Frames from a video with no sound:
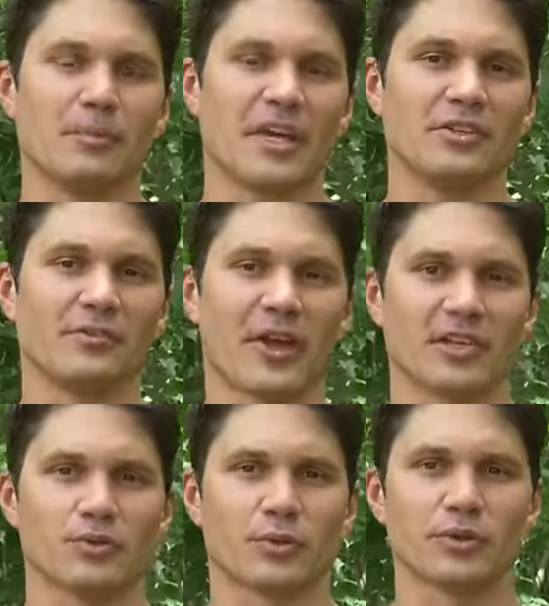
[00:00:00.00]

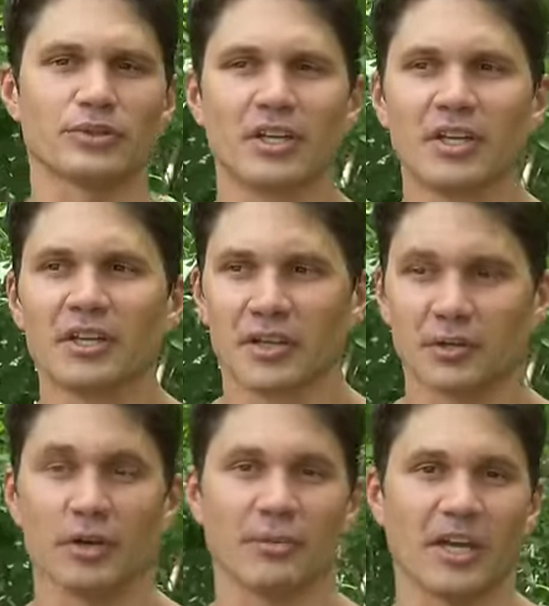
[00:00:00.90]
manufacturers that
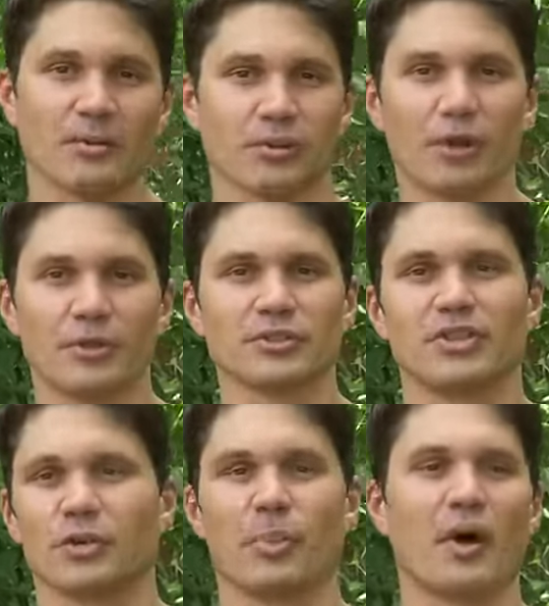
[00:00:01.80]
are coming out with lowers,
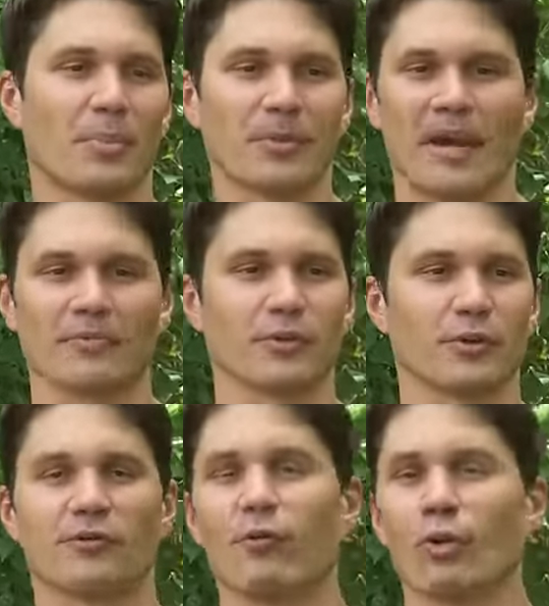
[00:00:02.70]
and they're pumping them out
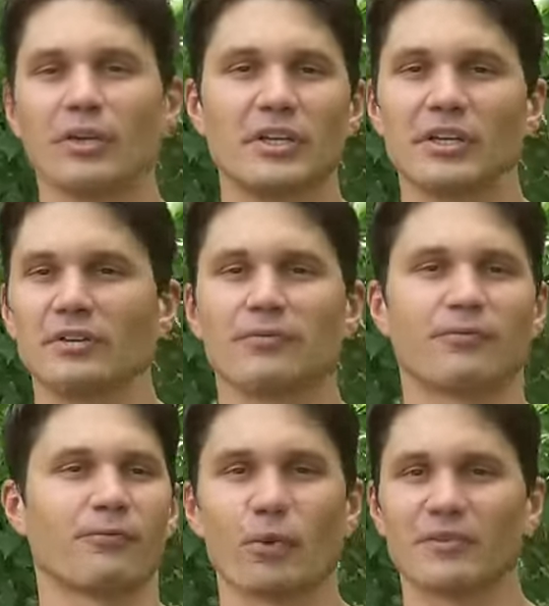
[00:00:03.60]
for $40,
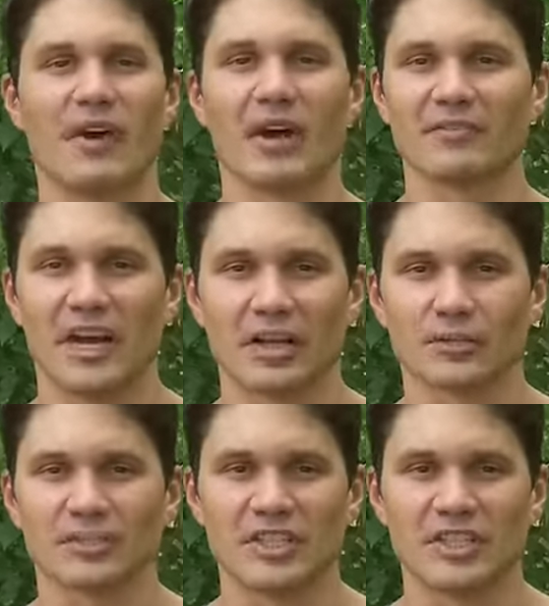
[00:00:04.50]
$45